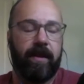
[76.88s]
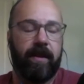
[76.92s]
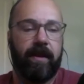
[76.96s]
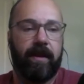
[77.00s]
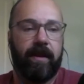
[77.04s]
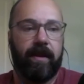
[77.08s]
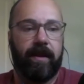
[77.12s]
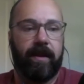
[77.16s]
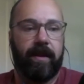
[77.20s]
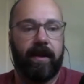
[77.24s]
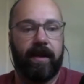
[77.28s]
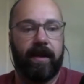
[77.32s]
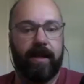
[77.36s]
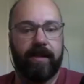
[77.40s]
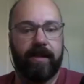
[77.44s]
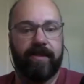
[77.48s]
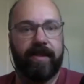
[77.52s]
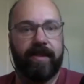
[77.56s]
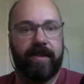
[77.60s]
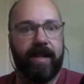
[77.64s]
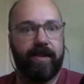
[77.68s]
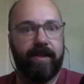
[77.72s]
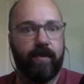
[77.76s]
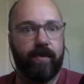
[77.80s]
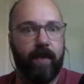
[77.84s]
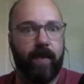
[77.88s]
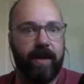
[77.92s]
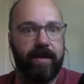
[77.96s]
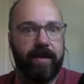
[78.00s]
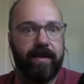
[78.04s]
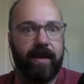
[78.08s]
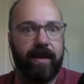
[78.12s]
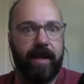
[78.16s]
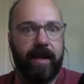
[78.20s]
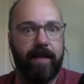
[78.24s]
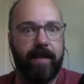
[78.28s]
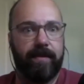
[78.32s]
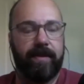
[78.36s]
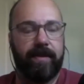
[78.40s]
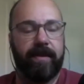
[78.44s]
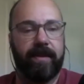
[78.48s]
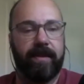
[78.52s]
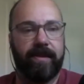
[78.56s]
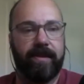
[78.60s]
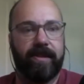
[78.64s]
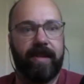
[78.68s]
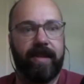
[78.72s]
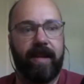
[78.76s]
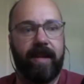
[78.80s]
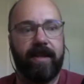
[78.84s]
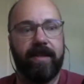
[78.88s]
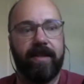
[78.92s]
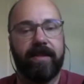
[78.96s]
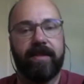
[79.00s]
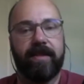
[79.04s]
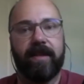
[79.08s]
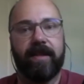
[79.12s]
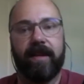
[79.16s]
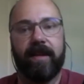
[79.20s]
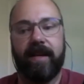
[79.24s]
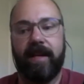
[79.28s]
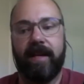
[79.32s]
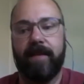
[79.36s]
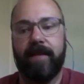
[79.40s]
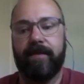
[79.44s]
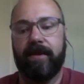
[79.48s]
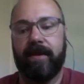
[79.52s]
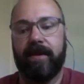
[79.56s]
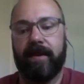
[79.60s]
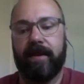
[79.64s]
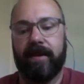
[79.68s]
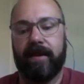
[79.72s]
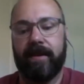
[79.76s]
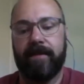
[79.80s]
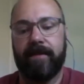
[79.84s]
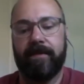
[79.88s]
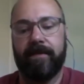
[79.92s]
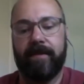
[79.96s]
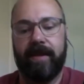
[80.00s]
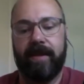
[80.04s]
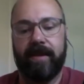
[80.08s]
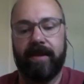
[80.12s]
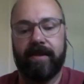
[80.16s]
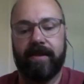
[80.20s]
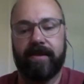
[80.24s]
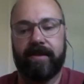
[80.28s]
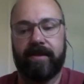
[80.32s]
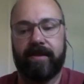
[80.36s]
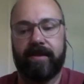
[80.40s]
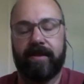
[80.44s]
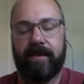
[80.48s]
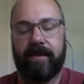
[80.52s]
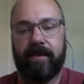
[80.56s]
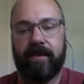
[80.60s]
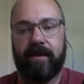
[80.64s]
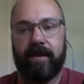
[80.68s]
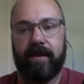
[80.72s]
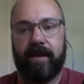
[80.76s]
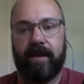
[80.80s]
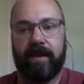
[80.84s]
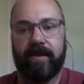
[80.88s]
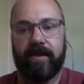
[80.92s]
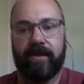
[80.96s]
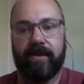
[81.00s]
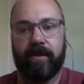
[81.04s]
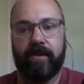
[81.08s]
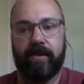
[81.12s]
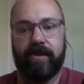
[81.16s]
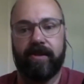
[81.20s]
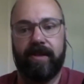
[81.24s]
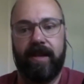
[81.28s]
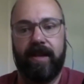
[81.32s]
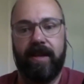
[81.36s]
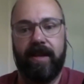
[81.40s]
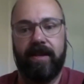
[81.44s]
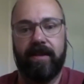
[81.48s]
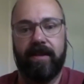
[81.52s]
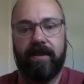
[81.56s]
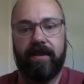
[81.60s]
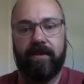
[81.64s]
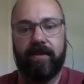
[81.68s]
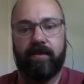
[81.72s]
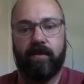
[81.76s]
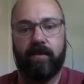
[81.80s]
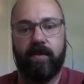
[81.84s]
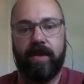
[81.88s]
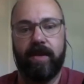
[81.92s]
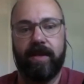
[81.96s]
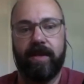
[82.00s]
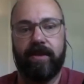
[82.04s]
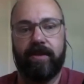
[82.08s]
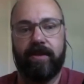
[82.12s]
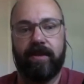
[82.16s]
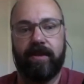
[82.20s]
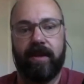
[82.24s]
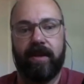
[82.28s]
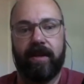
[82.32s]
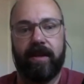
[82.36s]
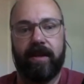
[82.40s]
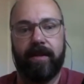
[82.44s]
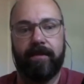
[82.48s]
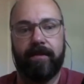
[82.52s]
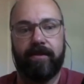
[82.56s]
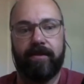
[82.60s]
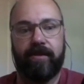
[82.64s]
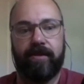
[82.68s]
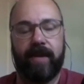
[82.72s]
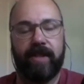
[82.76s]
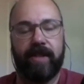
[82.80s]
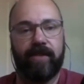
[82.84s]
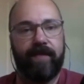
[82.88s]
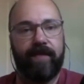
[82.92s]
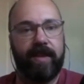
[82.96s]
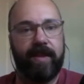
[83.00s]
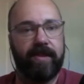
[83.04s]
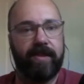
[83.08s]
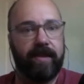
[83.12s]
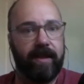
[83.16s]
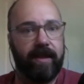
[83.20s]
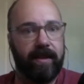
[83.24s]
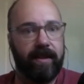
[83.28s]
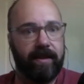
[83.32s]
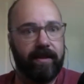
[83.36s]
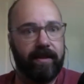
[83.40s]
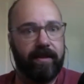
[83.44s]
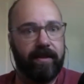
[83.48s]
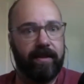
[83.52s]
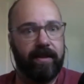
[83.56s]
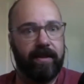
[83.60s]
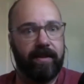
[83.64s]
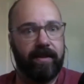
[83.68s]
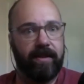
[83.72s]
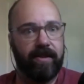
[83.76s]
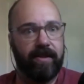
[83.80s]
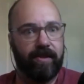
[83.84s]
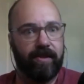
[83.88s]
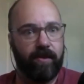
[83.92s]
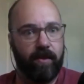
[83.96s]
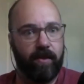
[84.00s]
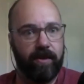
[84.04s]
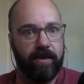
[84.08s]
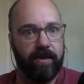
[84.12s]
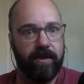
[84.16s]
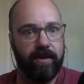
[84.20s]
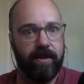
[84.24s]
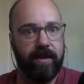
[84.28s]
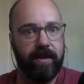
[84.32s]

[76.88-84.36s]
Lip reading: So that's one type. The second type is associated with transvestic disorder.